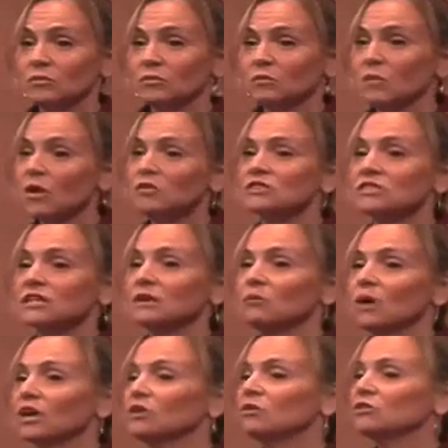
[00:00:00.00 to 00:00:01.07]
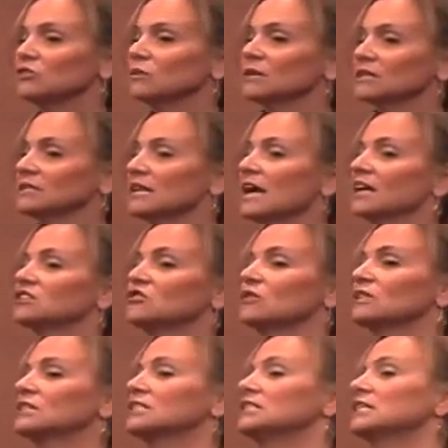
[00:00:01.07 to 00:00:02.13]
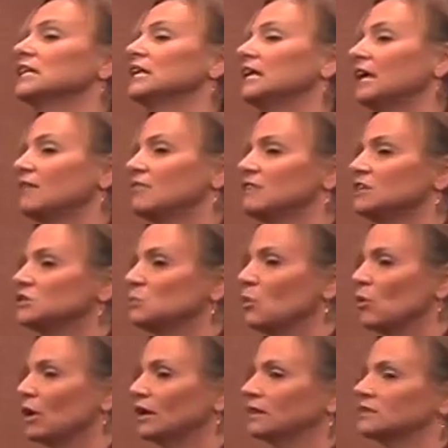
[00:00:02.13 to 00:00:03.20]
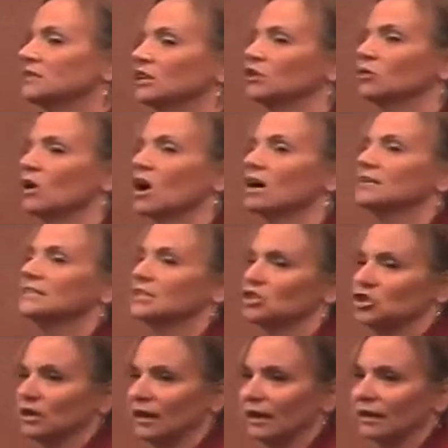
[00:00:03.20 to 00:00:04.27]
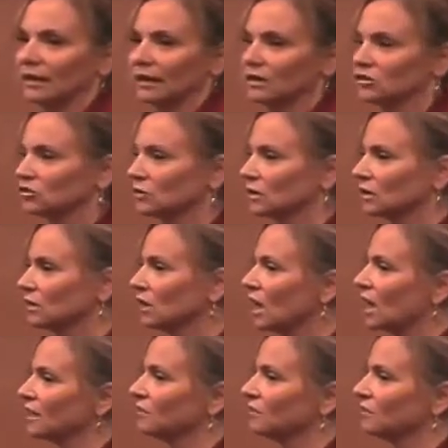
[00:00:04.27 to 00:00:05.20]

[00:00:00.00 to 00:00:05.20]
mostly what you're doing as an actor in the city at this point is that you're auditioning and you're doing a lot